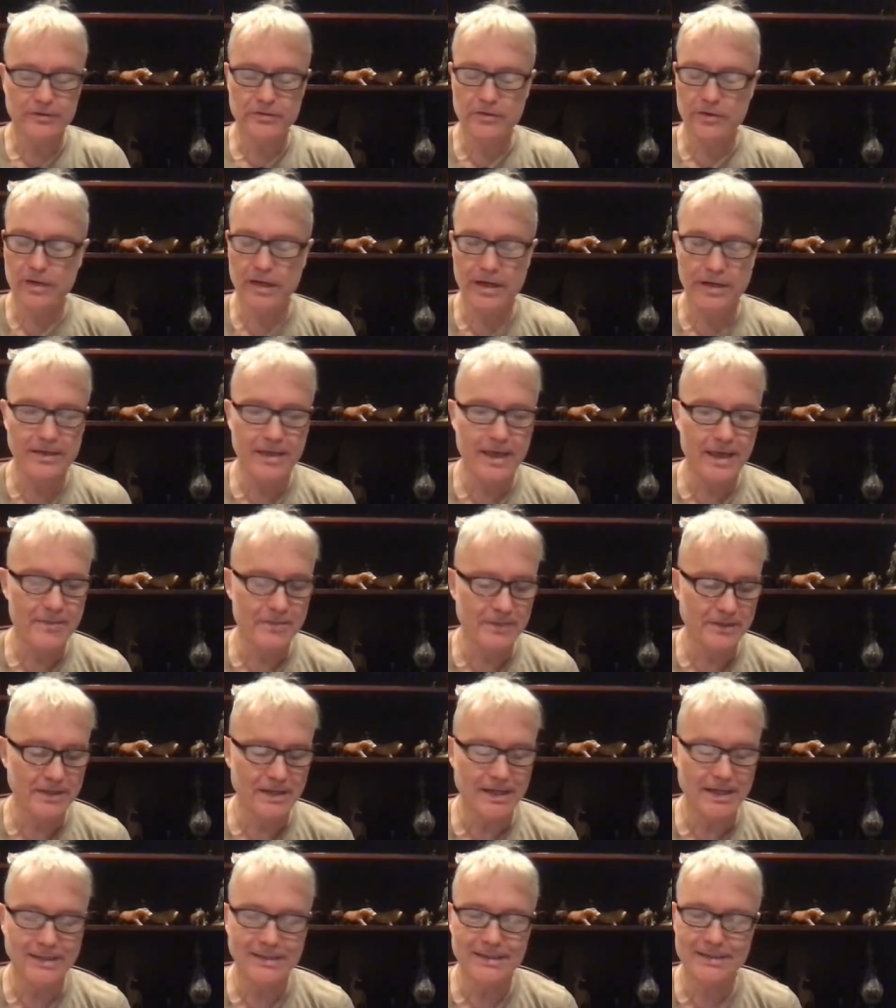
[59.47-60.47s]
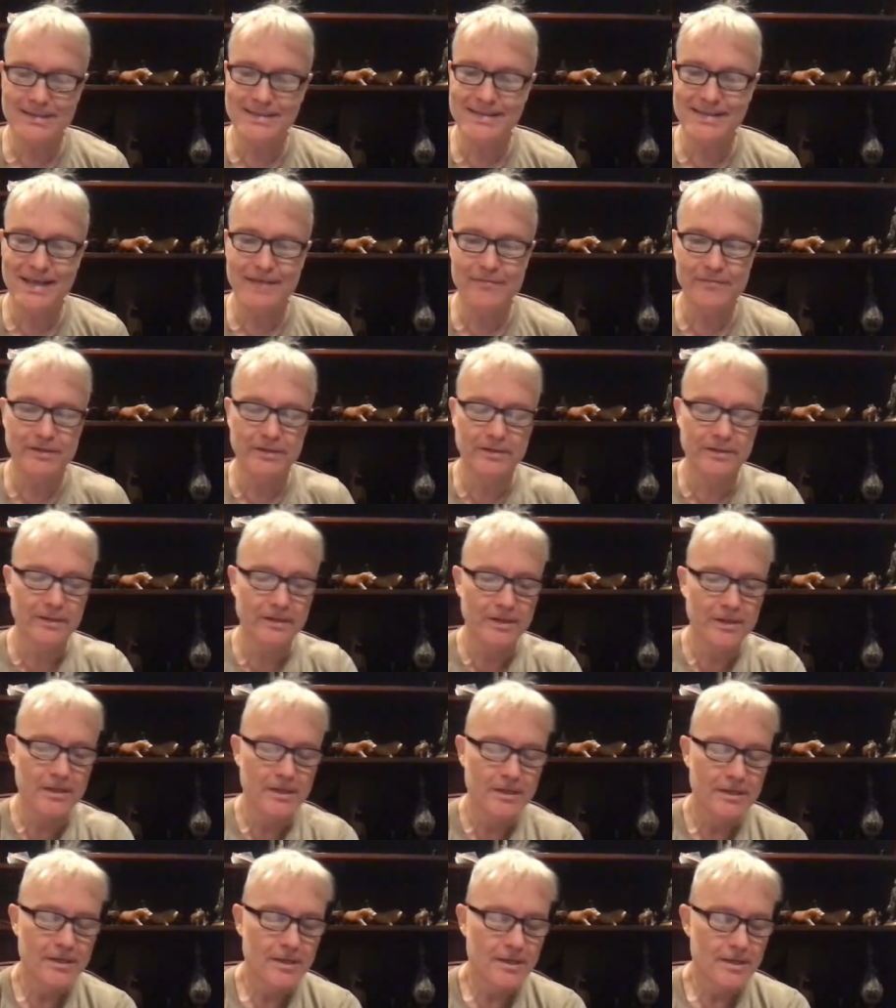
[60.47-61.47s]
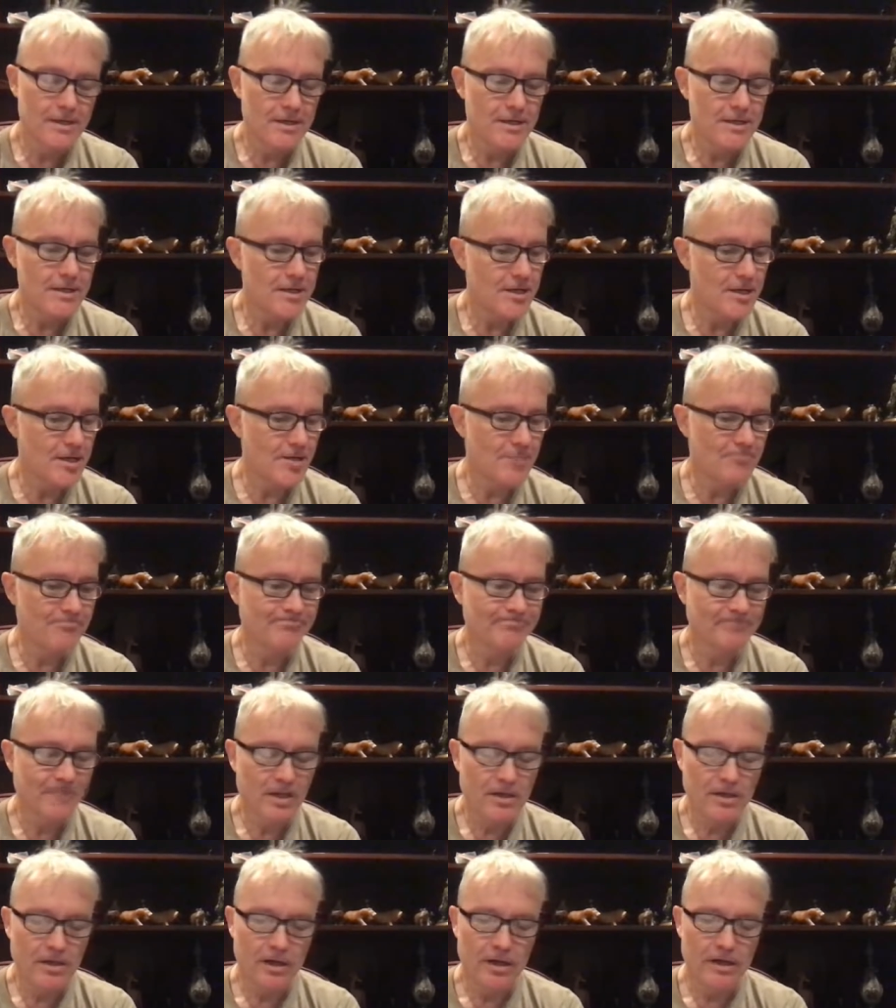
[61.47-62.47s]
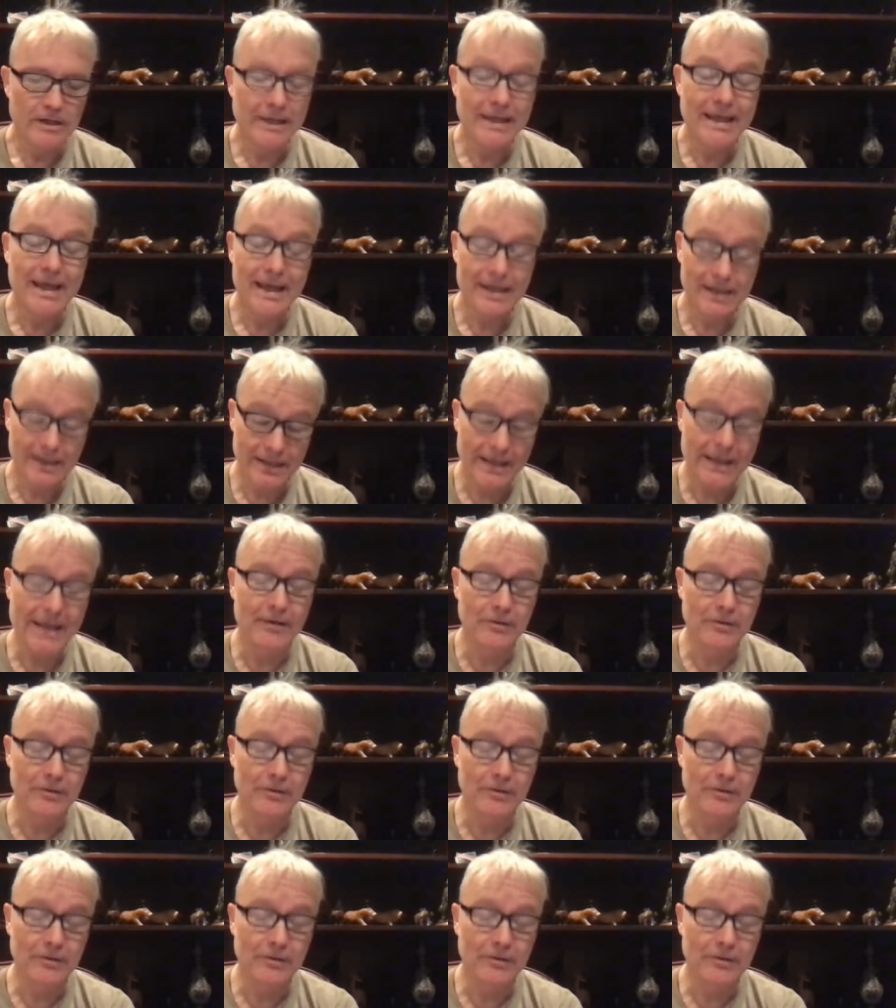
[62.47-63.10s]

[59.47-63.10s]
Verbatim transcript: So I came in 97 um, on a Canada